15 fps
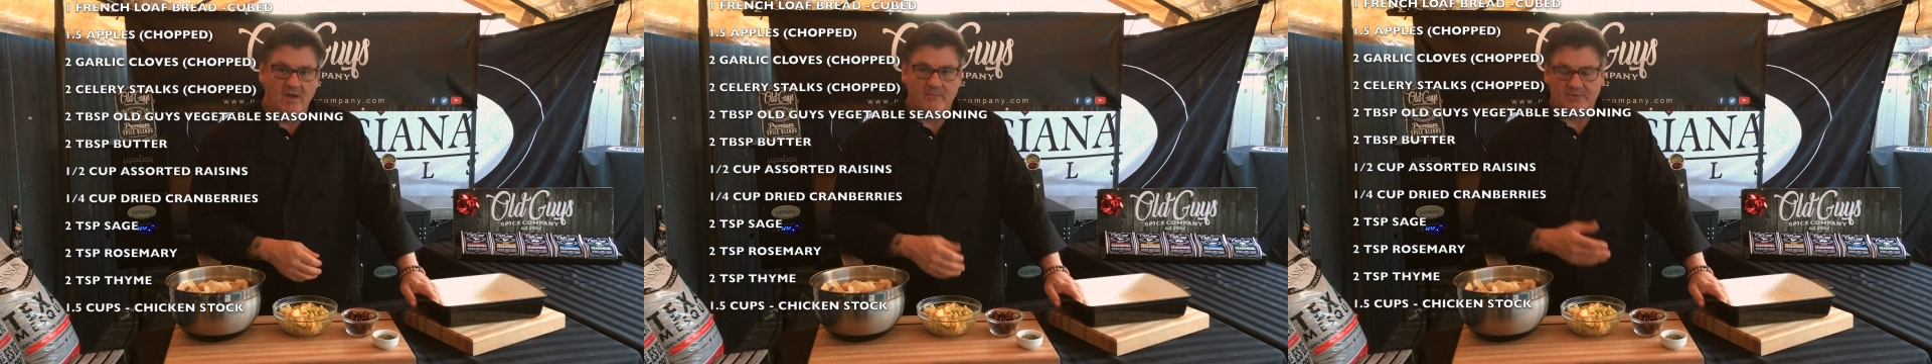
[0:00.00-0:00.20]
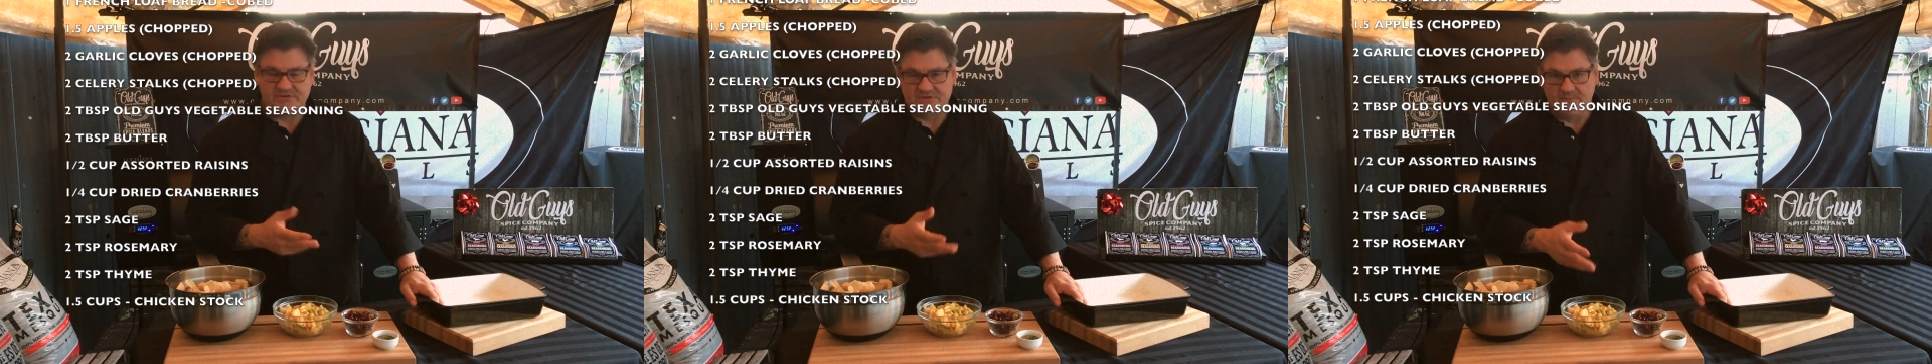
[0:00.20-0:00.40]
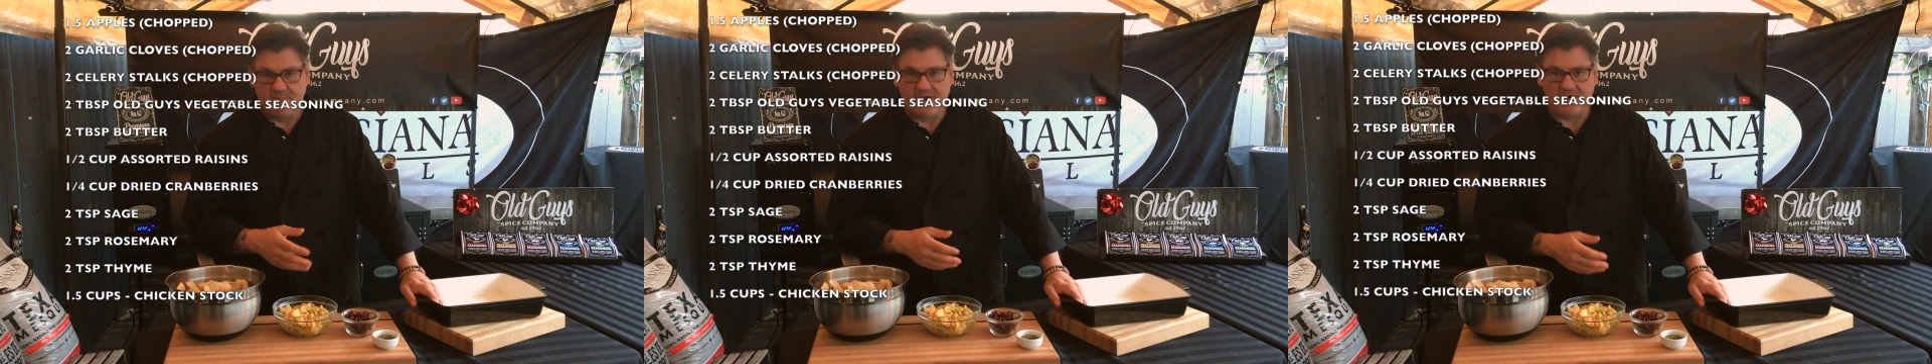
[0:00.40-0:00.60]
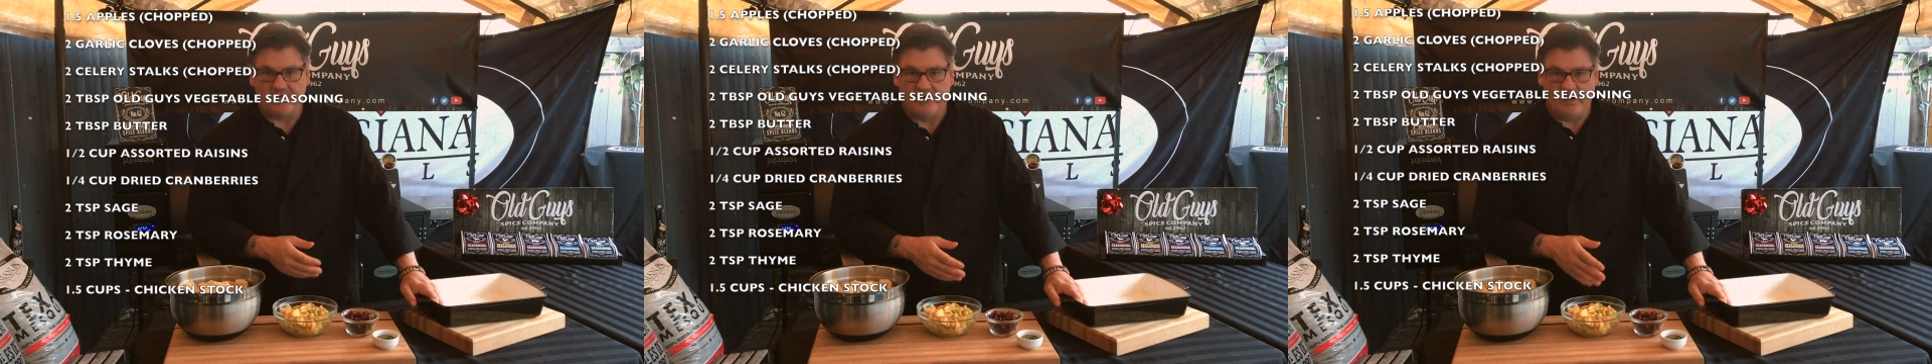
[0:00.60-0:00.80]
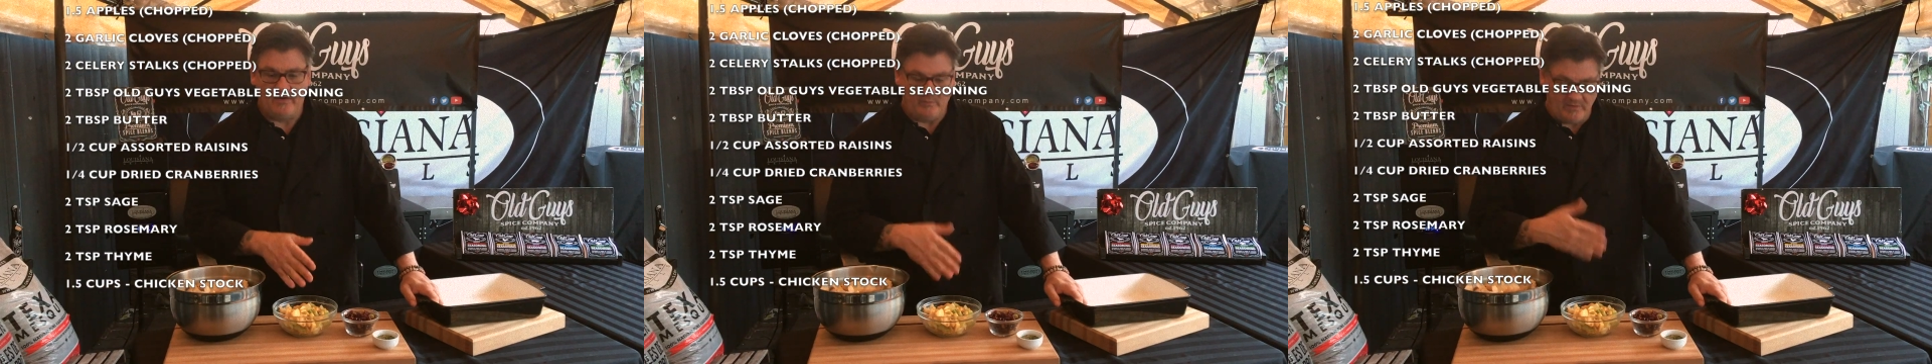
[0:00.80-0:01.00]
put some
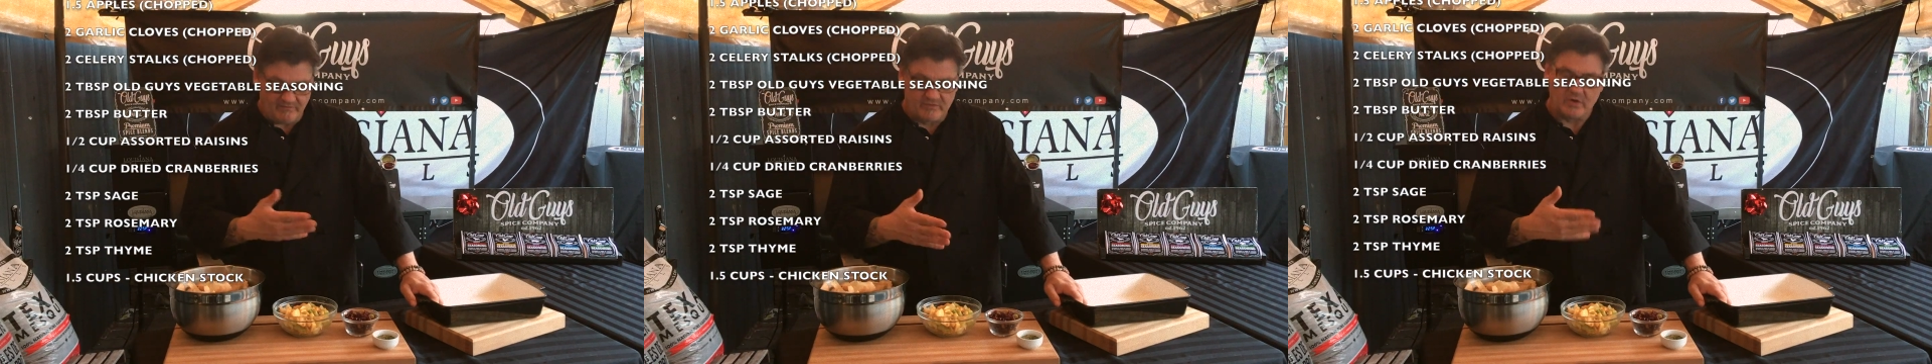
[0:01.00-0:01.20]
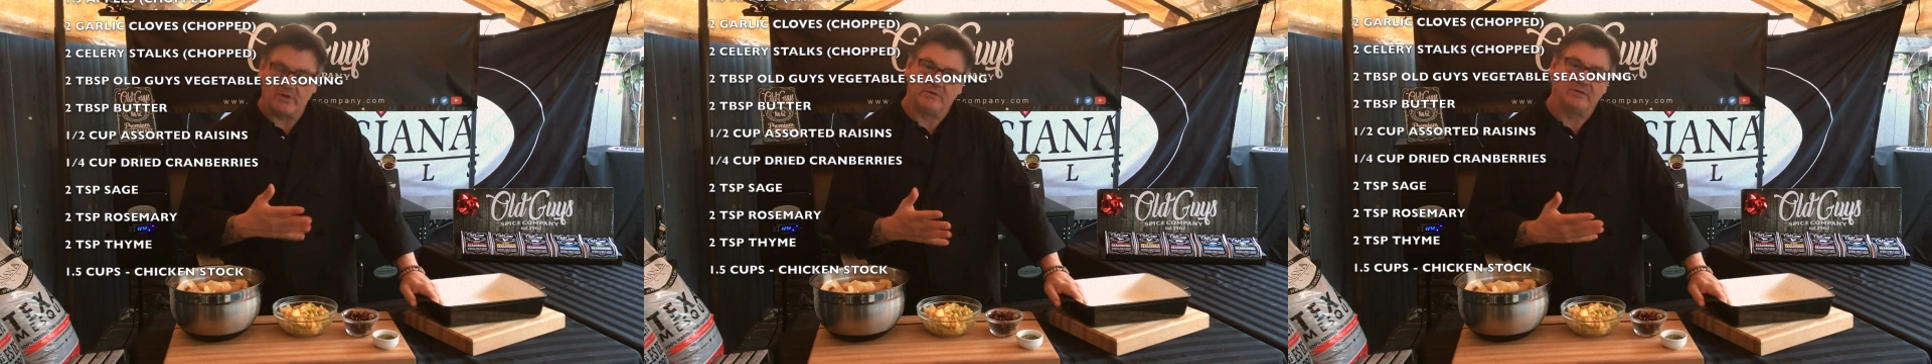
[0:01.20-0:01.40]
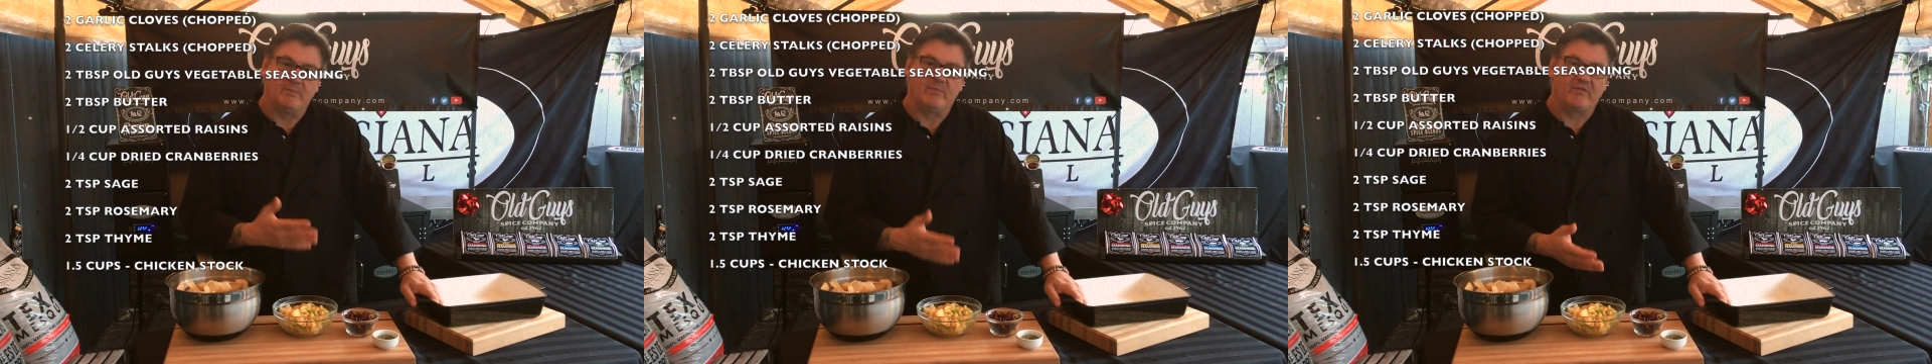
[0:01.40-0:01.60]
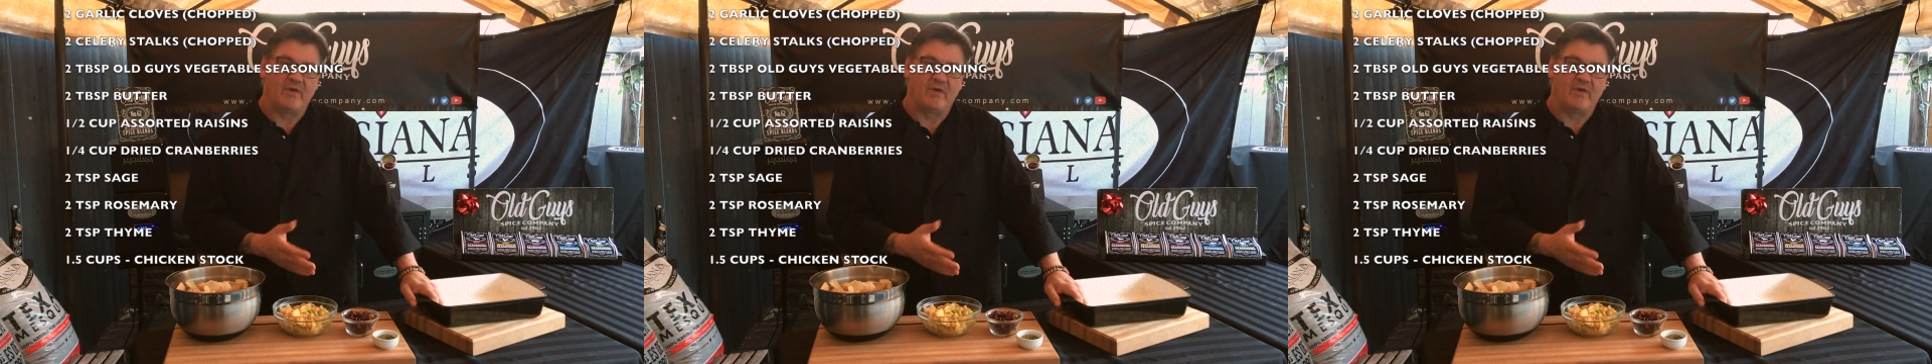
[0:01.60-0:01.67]
butter in, we've grilled them